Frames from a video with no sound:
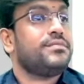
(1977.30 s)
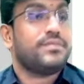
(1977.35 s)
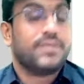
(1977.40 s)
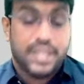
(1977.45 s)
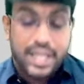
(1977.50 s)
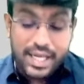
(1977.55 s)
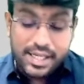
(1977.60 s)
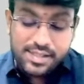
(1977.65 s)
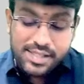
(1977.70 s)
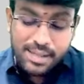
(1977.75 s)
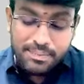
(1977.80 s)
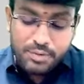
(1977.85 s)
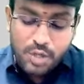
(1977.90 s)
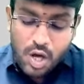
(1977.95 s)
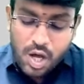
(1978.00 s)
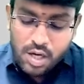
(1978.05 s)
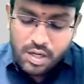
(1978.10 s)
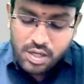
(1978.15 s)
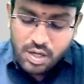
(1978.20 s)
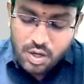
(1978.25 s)
except
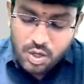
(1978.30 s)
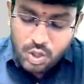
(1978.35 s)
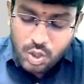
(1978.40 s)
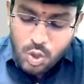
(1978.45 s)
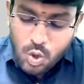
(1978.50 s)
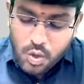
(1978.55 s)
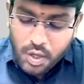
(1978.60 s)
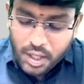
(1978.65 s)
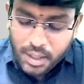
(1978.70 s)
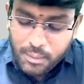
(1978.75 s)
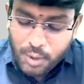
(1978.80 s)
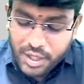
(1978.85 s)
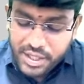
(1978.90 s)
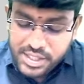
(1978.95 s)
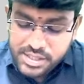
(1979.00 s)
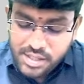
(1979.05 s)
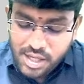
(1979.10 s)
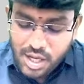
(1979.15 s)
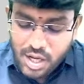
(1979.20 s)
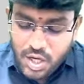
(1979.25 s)
on local
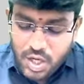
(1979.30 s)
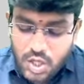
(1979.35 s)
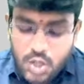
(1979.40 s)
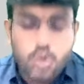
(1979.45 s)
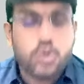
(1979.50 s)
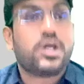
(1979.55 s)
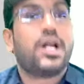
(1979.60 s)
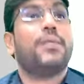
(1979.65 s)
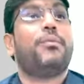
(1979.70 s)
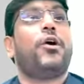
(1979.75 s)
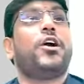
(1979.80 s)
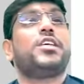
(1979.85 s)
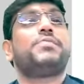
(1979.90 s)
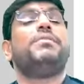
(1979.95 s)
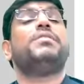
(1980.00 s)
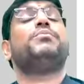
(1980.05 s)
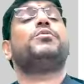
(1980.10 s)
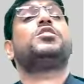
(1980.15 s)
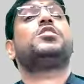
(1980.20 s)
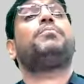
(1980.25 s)
bodies. Local bodies means
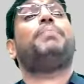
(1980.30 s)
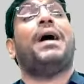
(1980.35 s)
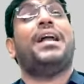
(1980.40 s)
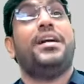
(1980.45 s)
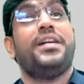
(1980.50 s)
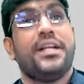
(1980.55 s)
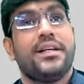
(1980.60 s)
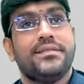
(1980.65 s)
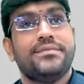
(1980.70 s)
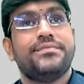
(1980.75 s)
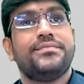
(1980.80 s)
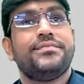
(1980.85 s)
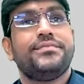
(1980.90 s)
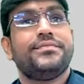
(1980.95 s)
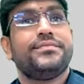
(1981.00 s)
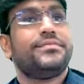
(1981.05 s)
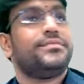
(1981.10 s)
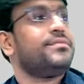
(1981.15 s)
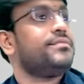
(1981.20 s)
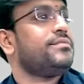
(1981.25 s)
municipality.
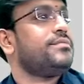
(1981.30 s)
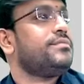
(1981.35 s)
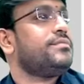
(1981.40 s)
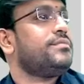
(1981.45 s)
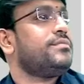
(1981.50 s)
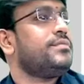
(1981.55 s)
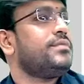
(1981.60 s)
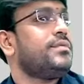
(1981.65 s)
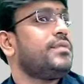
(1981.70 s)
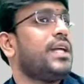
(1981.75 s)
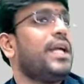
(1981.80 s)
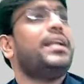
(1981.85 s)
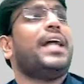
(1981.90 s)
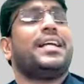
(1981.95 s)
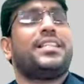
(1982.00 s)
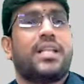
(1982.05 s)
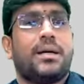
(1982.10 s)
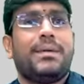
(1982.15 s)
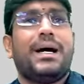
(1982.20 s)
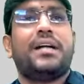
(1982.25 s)
In
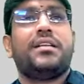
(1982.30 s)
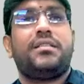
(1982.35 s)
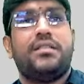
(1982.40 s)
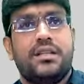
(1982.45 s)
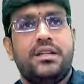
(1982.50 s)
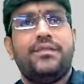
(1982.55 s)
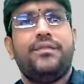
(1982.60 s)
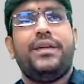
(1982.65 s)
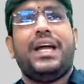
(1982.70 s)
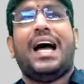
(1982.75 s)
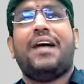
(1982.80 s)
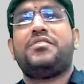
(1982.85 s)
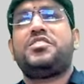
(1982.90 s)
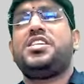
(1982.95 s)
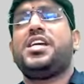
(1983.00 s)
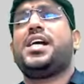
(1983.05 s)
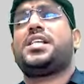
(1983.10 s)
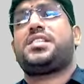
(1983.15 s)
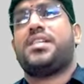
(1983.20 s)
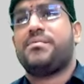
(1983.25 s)
Hyderabad, we have
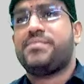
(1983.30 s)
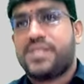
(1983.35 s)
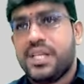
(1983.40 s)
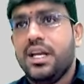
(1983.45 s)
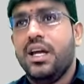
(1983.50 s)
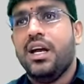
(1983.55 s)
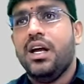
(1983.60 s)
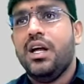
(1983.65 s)
GHMC,